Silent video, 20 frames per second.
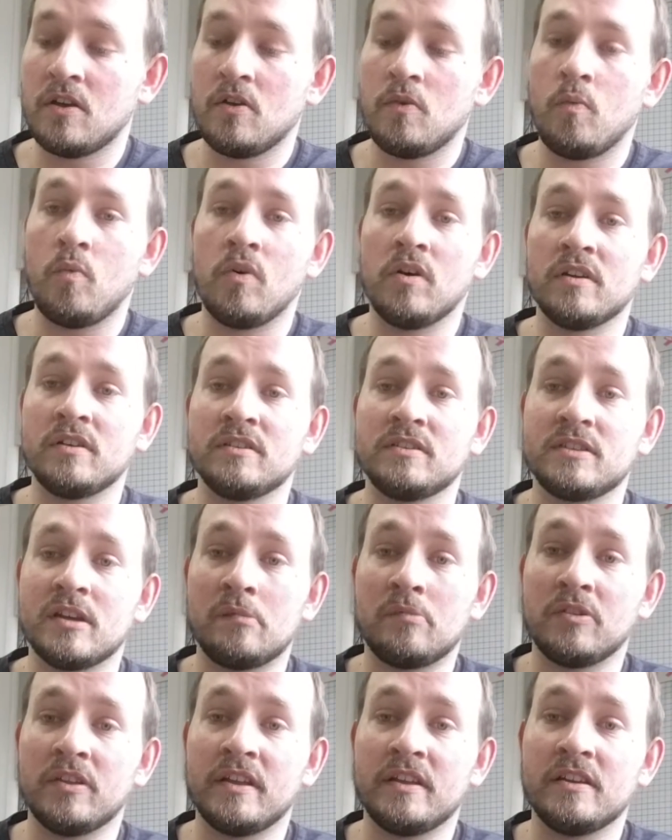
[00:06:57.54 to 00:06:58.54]
1
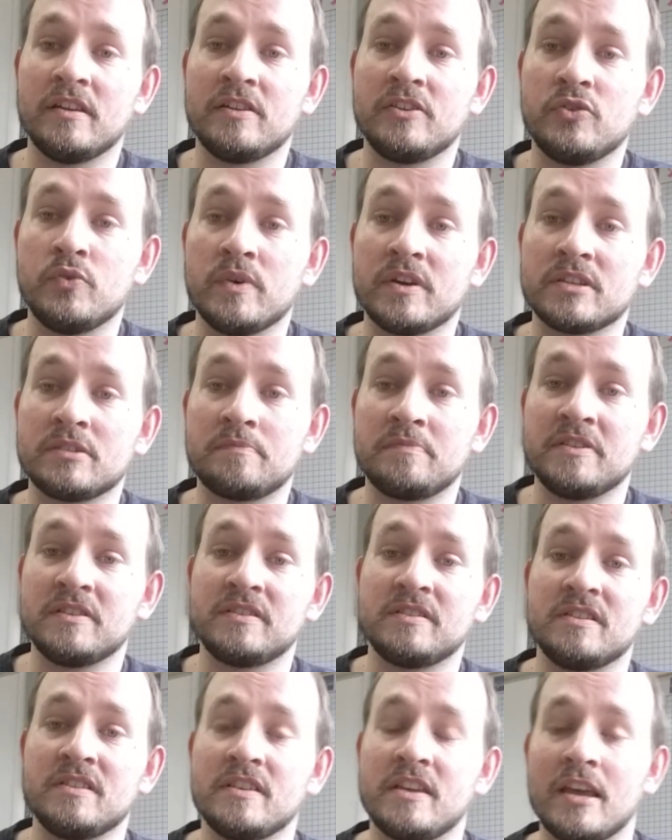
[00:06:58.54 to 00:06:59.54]
double-ended
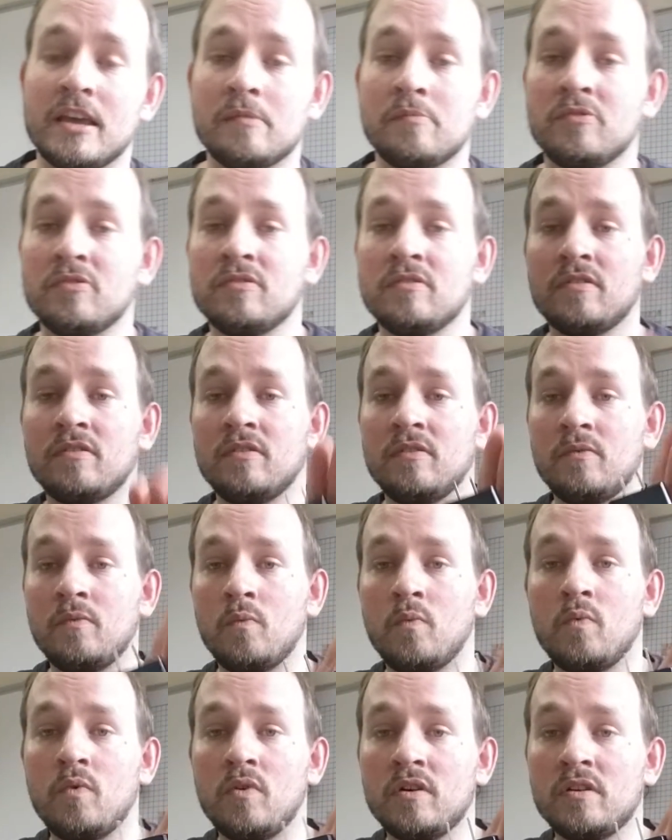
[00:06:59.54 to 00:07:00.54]
USB-C cable,
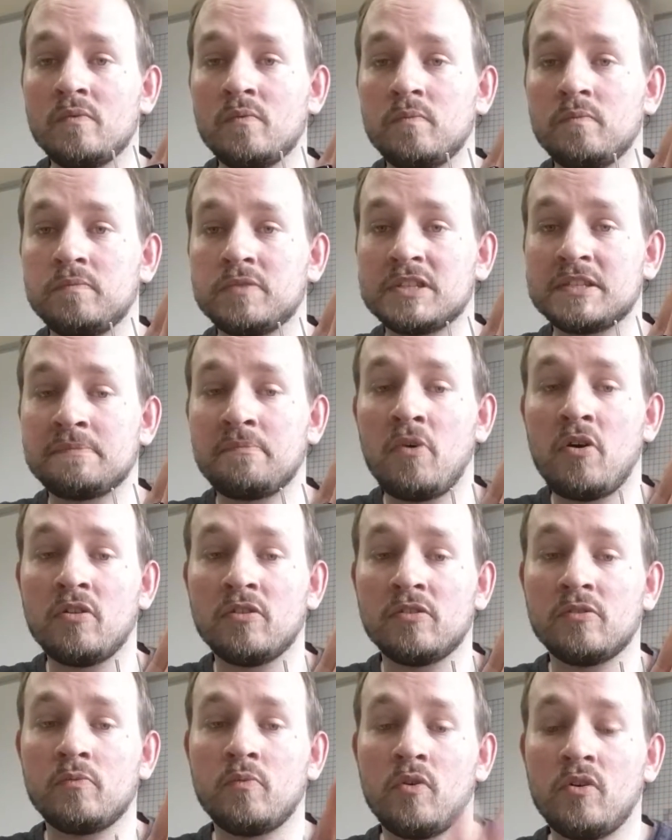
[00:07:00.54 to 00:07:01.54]
1
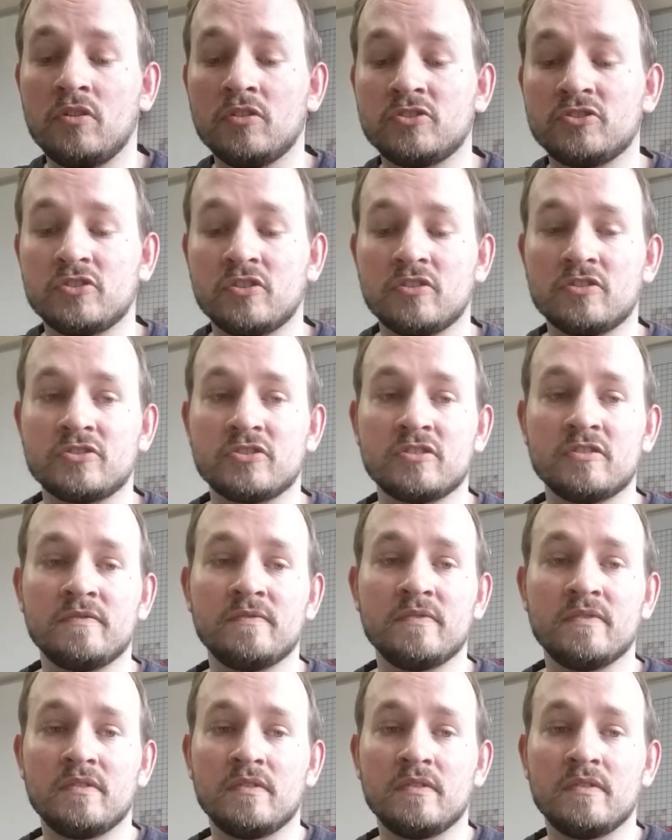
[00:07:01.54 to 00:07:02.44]
smaller wall charger,